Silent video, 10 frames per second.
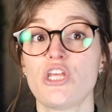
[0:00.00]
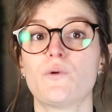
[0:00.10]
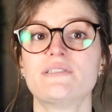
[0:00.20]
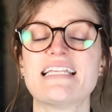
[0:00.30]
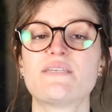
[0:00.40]
you
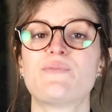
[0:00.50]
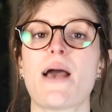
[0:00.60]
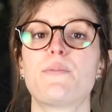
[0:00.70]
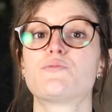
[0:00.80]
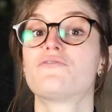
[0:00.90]
will need to be
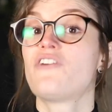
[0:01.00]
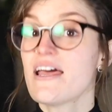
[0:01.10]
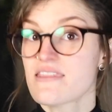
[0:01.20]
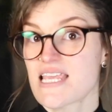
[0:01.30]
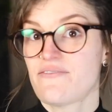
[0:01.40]
able to
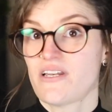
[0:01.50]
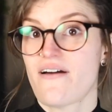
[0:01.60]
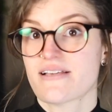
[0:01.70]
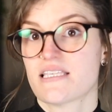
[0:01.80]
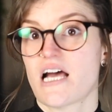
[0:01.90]
provide this level of
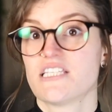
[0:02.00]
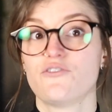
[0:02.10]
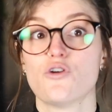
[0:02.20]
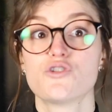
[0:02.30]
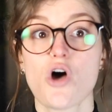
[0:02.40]
exercise
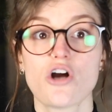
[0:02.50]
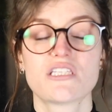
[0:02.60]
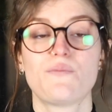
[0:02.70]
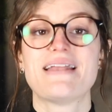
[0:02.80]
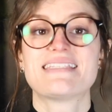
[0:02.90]
for your dog
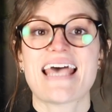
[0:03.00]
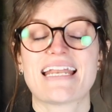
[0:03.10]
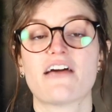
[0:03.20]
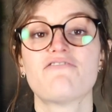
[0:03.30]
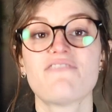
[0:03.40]
to
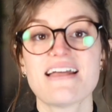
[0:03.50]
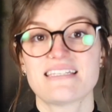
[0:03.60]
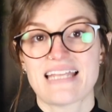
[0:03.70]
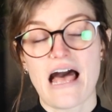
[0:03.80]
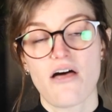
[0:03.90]
maintain a fit
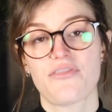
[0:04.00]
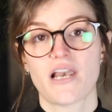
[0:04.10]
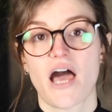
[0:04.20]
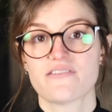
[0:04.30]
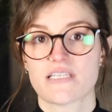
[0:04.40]
and healthy
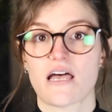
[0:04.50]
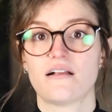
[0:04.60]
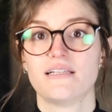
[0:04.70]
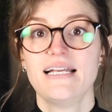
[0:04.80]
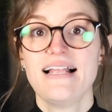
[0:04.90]

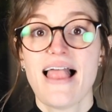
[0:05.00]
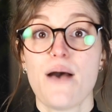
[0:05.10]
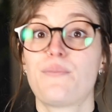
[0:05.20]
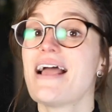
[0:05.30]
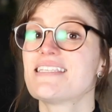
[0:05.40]
lifestyle.
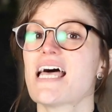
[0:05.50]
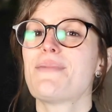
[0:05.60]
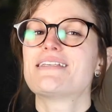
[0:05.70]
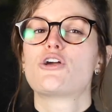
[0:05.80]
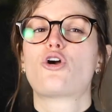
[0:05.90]
Playtime
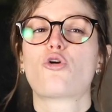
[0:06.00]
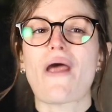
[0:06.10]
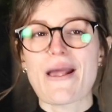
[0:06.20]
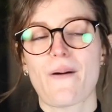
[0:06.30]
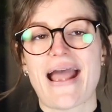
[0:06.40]
is a
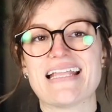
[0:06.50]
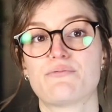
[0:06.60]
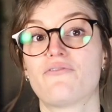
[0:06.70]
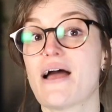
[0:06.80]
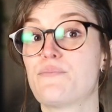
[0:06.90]
great way to
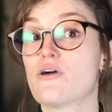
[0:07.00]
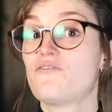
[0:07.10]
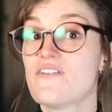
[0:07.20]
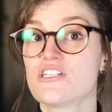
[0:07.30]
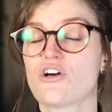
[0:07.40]
provide both
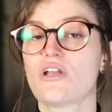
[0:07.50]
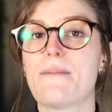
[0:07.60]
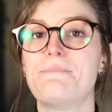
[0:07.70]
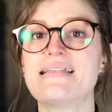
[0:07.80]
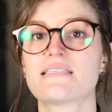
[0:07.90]
physical
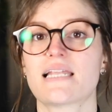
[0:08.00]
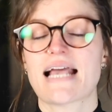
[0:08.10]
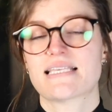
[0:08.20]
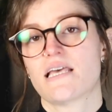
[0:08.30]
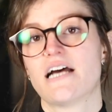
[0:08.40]
and mental
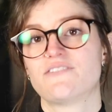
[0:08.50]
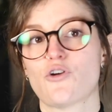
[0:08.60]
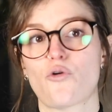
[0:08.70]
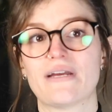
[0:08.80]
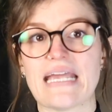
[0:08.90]
exercise for
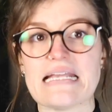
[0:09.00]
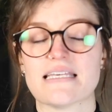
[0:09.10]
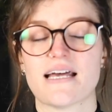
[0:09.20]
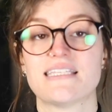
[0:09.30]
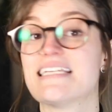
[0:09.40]
your
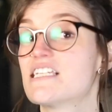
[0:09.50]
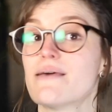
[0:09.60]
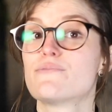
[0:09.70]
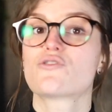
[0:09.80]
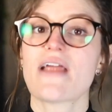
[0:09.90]
Akita. Teaching
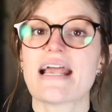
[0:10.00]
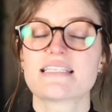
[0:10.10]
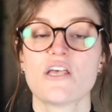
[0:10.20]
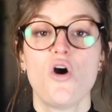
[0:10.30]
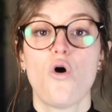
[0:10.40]
them
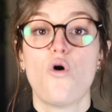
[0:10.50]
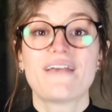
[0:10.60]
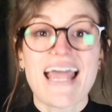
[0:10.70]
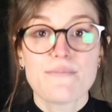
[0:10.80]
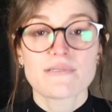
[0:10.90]
tricks or
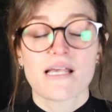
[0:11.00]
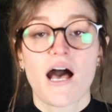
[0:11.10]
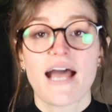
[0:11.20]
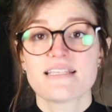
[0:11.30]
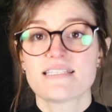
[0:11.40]
games like hide